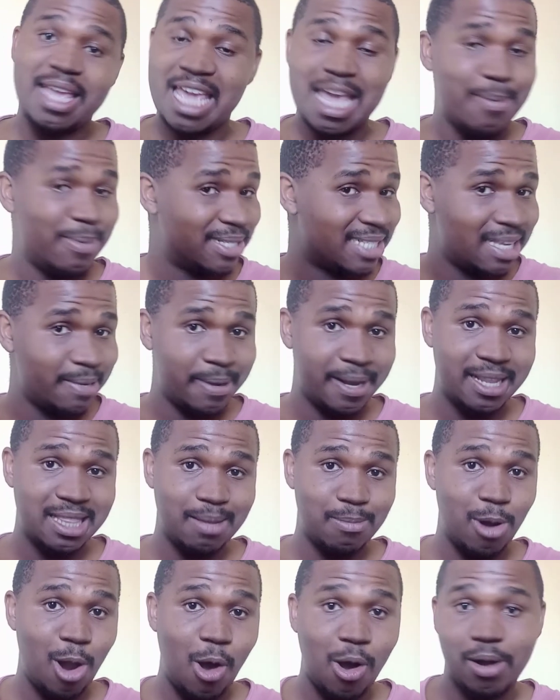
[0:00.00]
he must keep
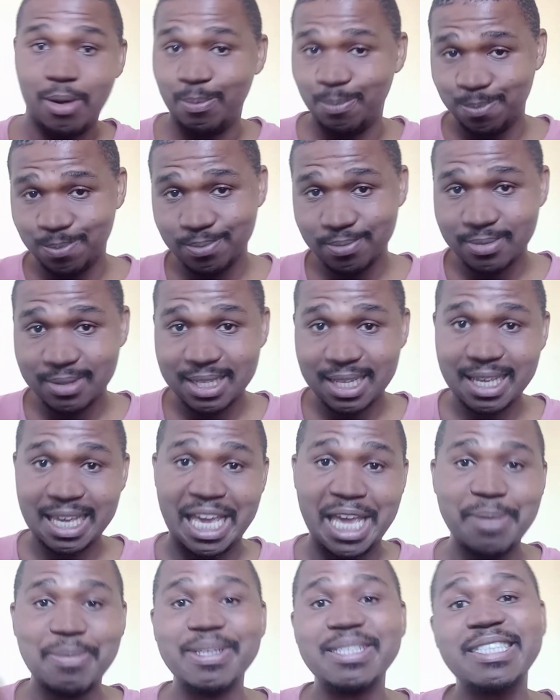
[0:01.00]
hitting them long.
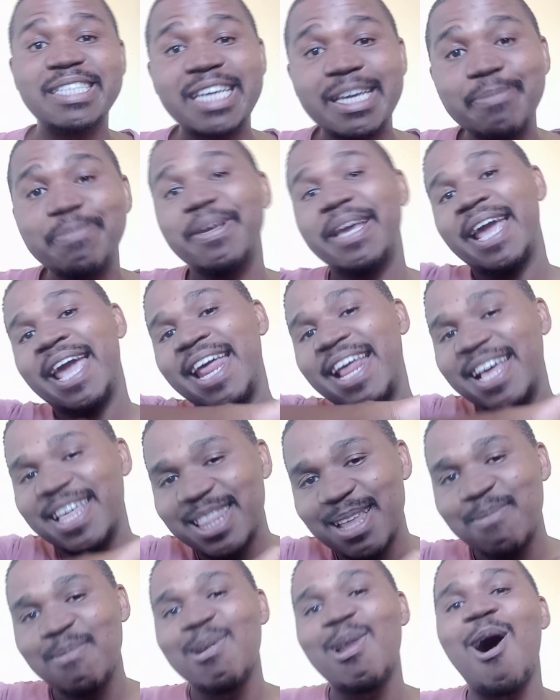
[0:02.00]
He must keep
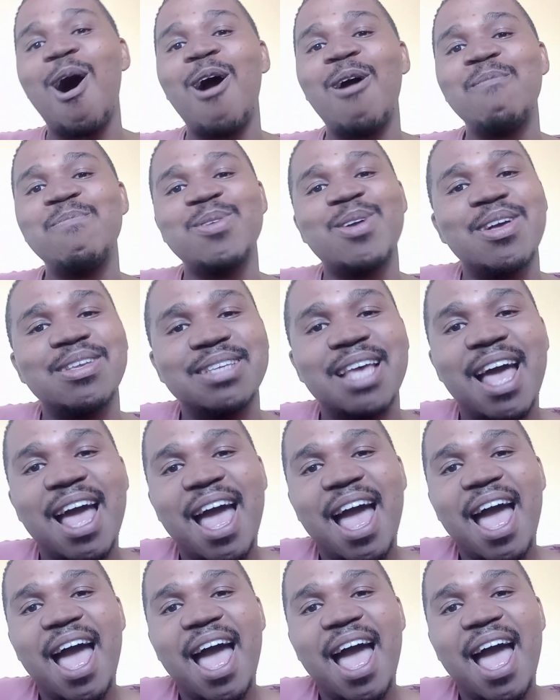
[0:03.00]
hitting them long, because